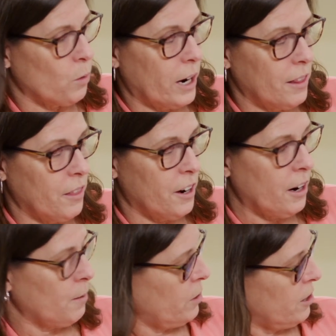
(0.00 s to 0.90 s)
right there
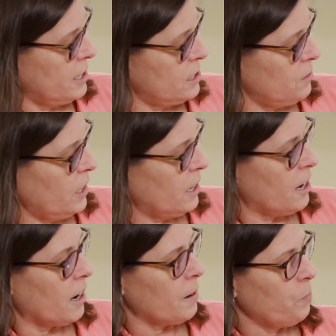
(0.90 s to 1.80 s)
at where his feet
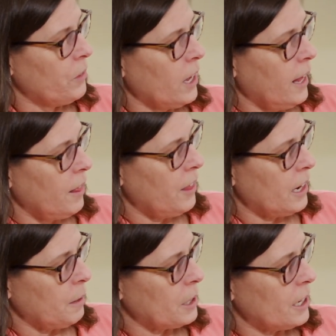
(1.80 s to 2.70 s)
are. Then
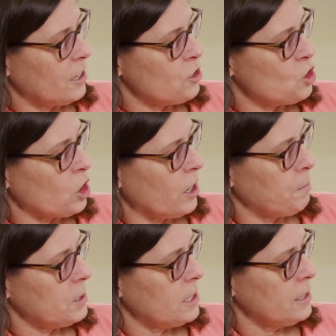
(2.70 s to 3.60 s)
I'm going to
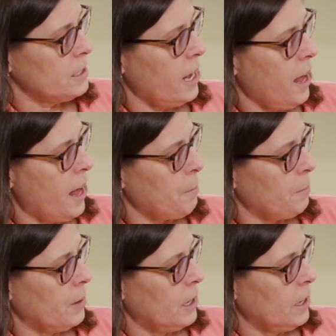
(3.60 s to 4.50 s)
jump to the
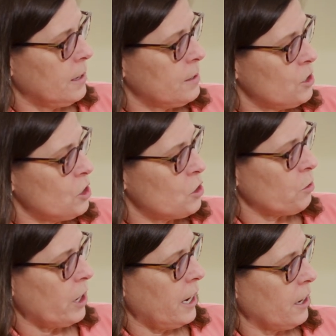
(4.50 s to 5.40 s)
top,
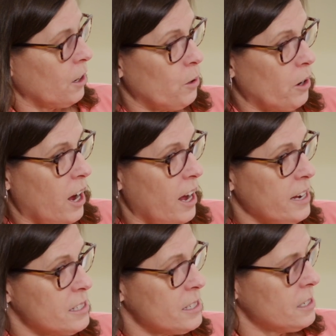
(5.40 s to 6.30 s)
straight
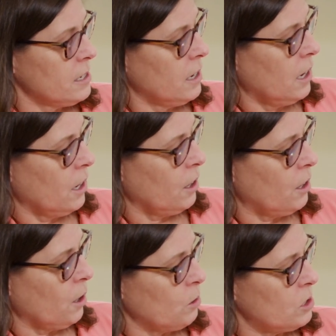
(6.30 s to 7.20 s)
across,
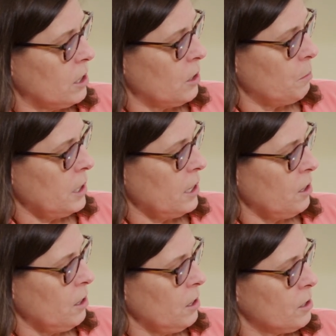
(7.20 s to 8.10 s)
go to the
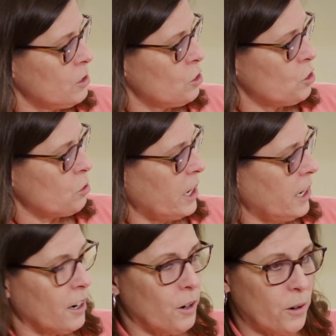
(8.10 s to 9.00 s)
middle, straight
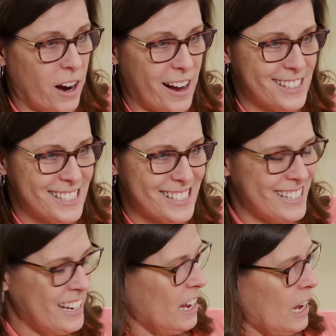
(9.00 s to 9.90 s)
across.
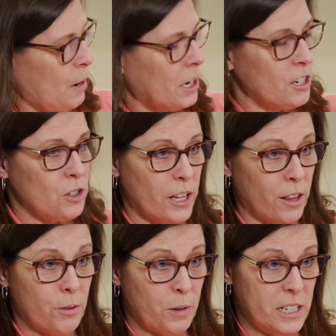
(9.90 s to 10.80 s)
I'm going to do
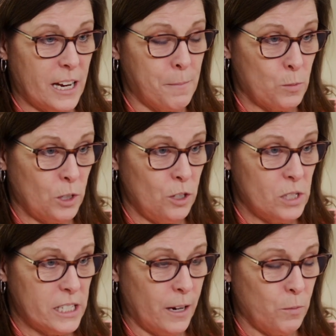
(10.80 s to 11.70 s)
that 3 times. Will you
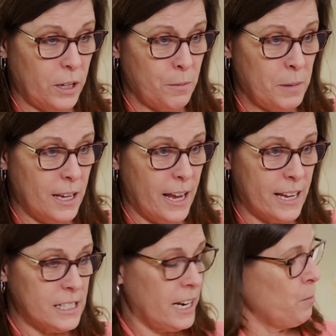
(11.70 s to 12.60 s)
say it with me
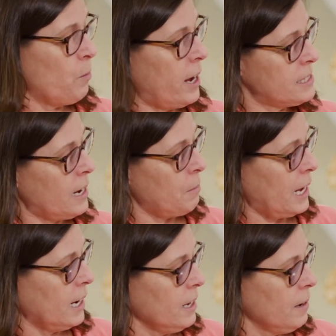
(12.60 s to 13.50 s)
as I
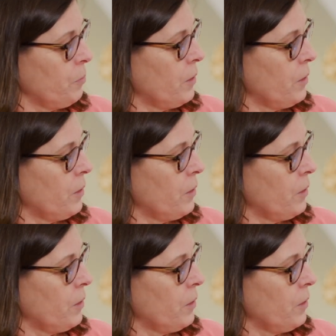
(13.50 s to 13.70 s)
make it?